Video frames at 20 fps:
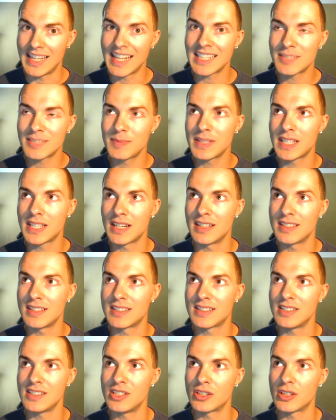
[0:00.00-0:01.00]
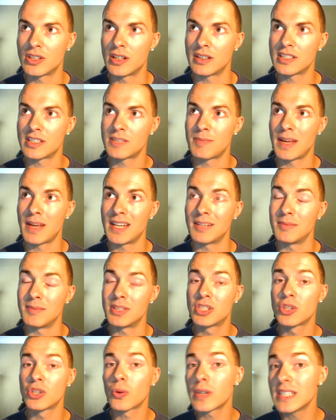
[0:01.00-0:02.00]
because you're going to spend a
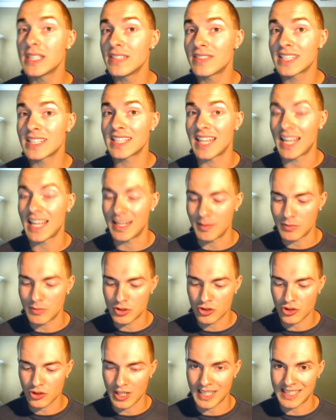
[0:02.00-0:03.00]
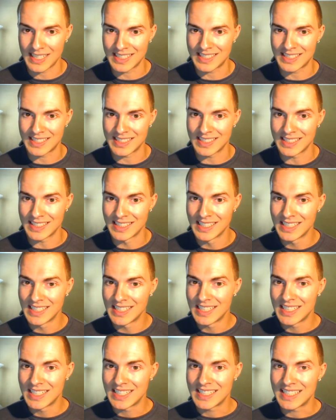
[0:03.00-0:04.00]
majority of the game trying to
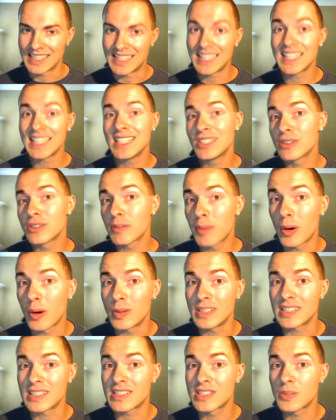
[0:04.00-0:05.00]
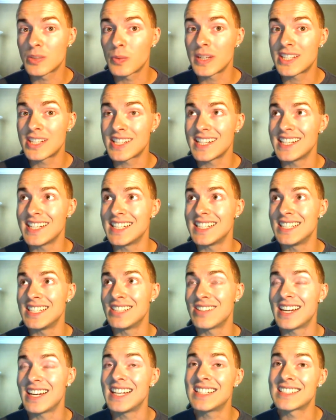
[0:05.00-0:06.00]
get your opponent to switch in your
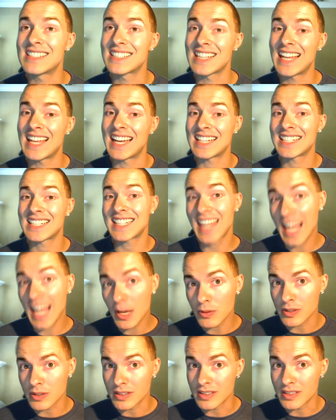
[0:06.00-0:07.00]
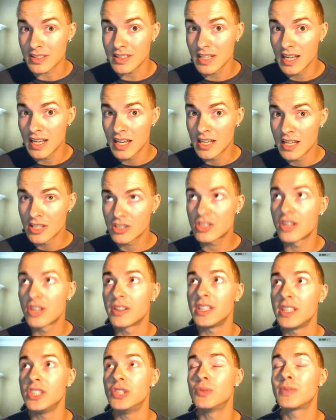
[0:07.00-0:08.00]
Aegislash counters so
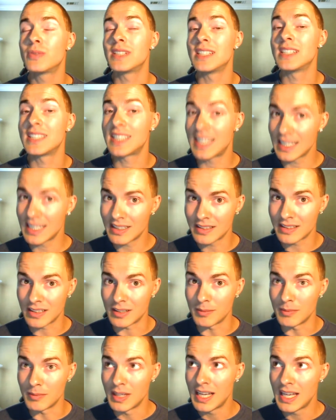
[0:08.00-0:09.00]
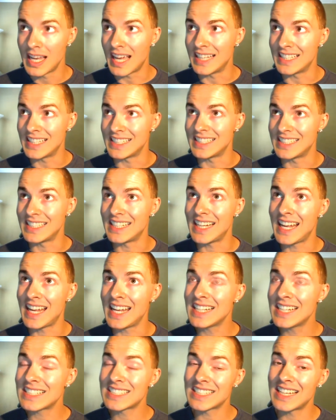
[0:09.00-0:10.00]
that you can kill them and then get
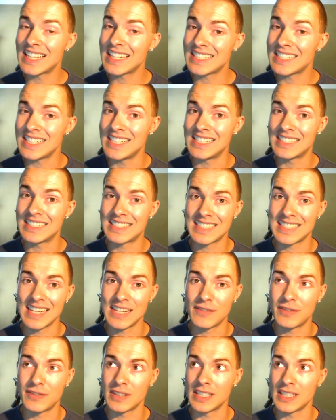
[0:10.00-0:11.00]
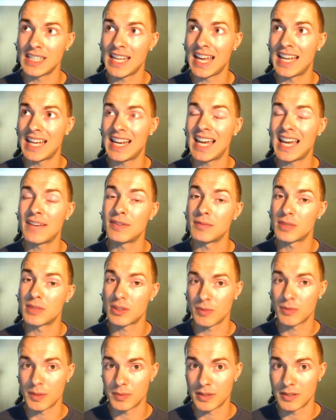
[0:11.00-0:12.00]
Aegislash in safely and have him
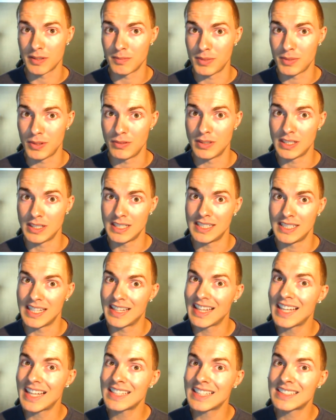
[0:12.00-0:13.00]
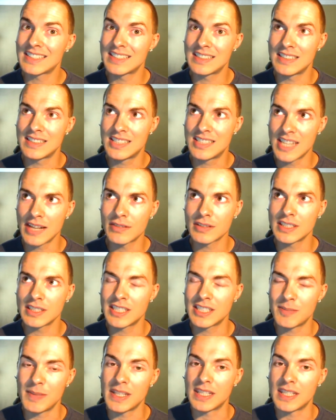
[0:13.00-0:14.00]
sweep with impunity. Now that's, generally
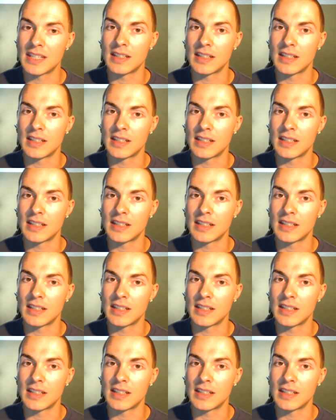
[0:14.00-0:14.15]
speaking,